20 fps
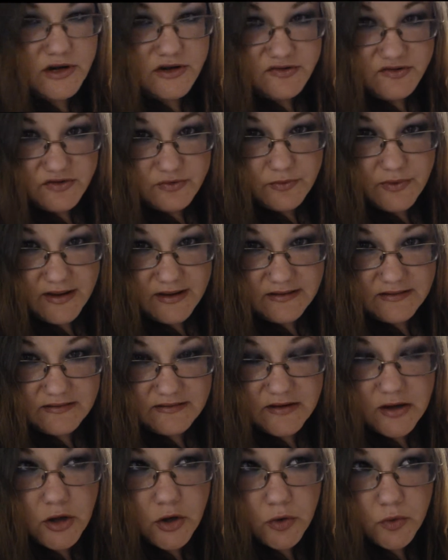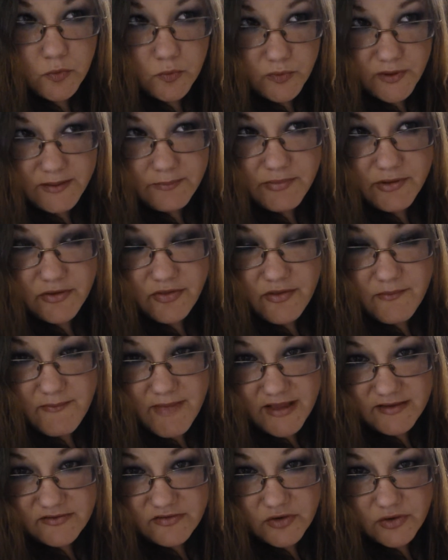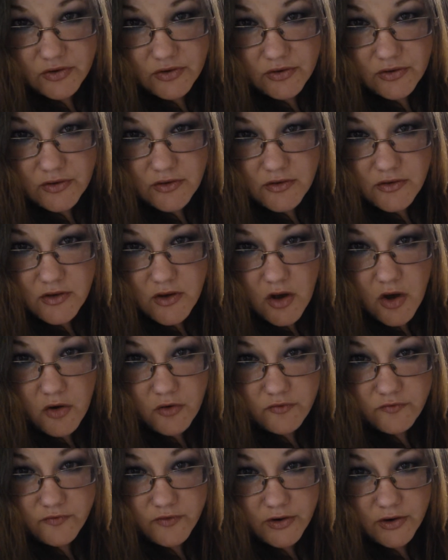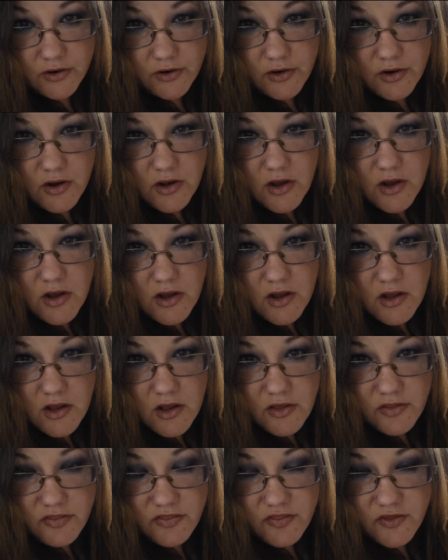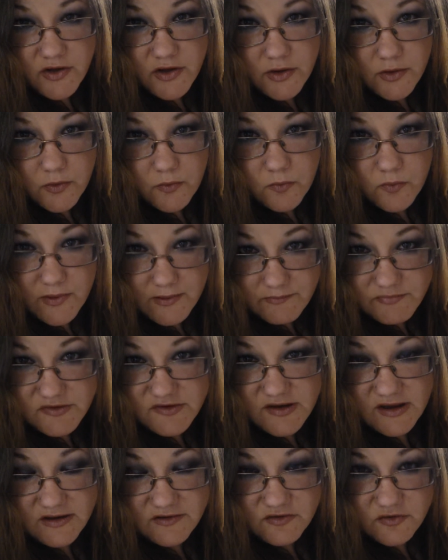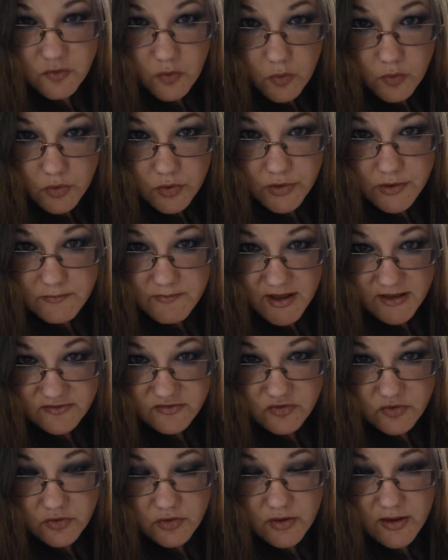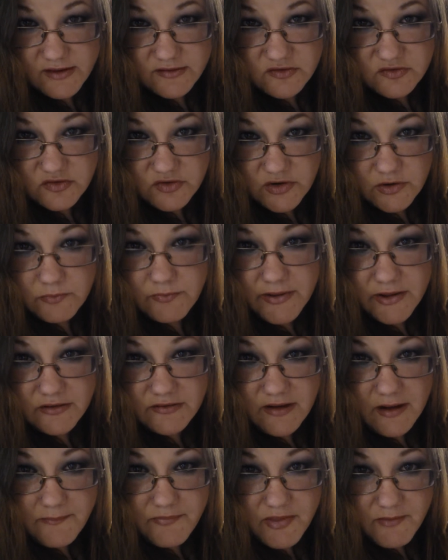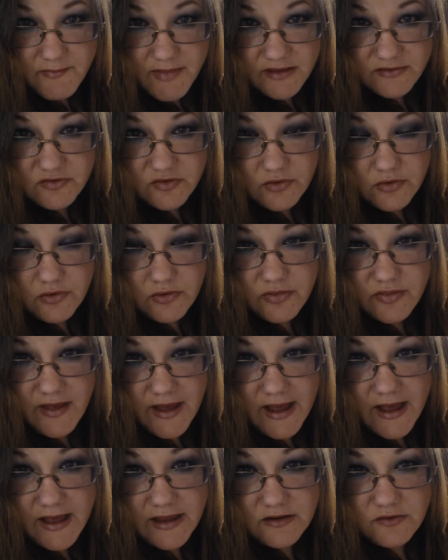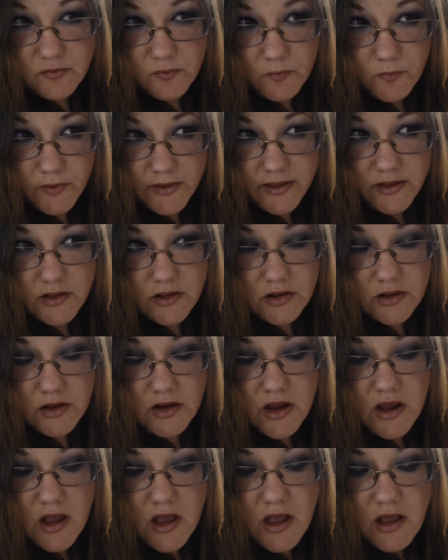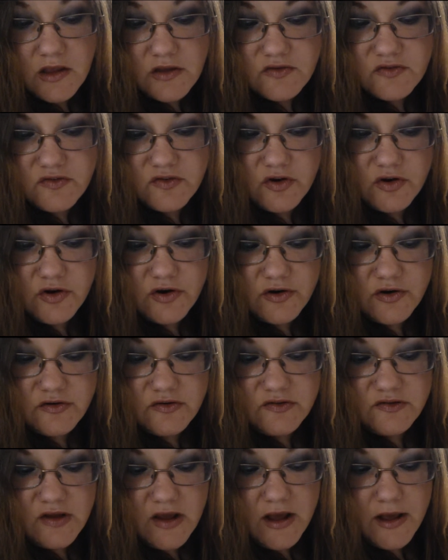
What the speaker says: to do is rebuild the muscle over the ripped and torn muscle, and so you build up the muscle that will start